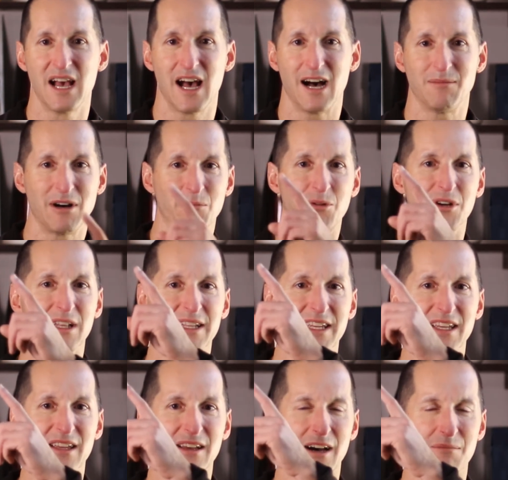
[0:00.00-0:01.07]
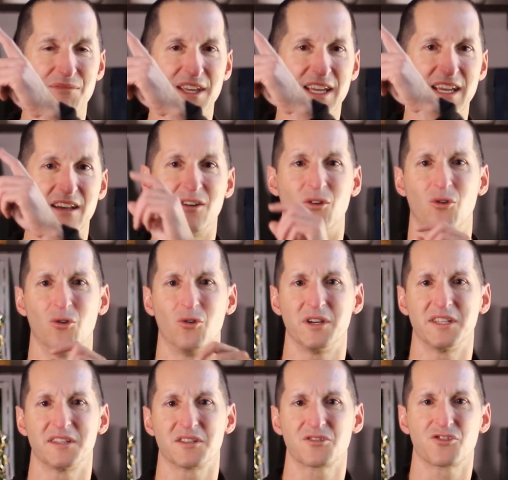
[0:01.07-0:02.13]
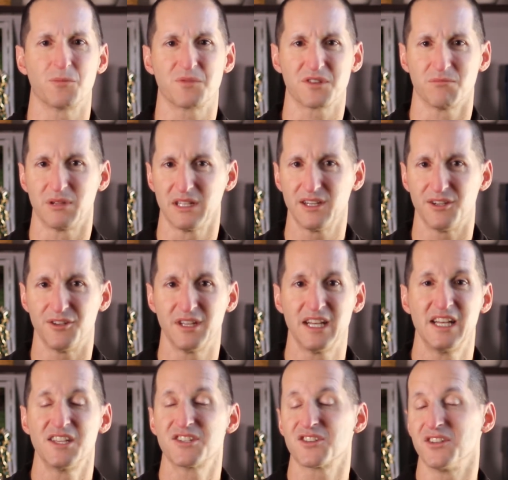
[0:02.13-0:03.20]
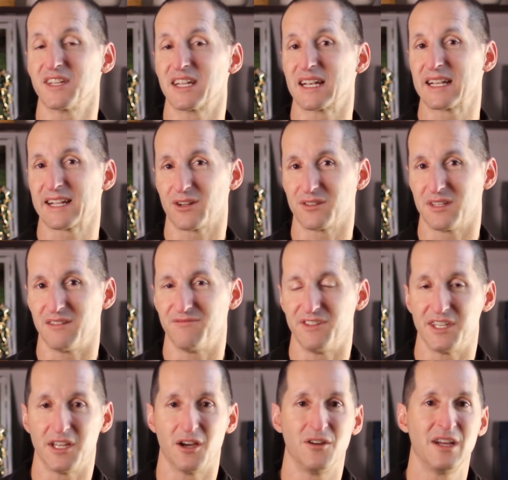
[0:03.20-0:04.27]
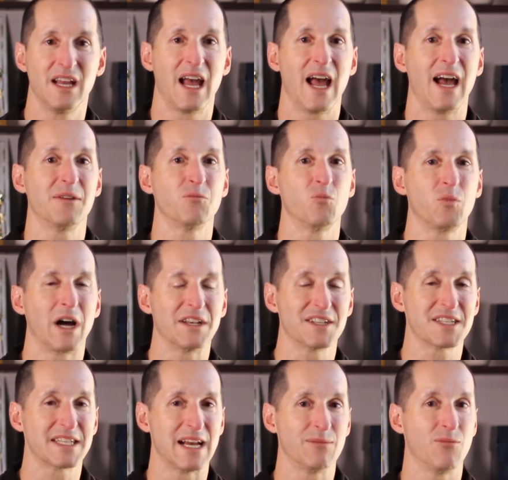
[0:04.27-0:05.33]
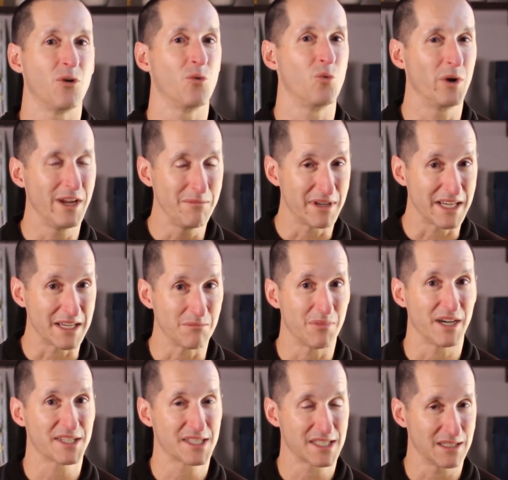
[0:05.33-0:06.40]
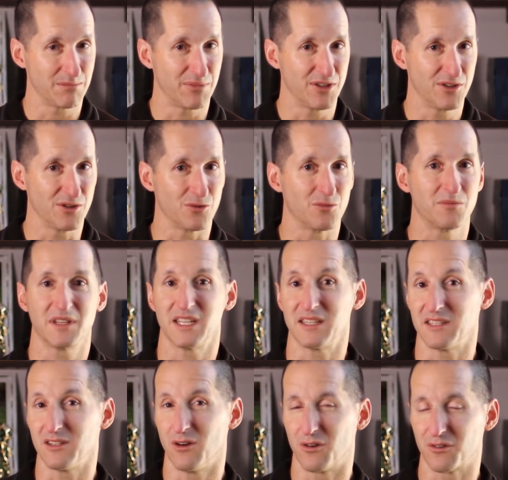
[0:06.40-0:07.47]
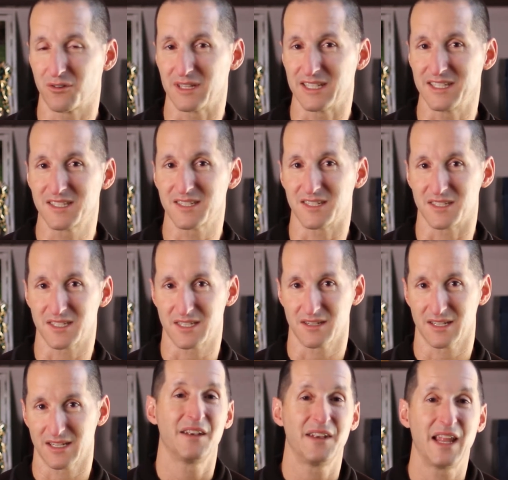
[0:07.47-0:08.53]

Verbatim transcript: Um, I'll put a link up there or in the description below so you can click on that video and understand what we mean by CPU in the Oracle instance.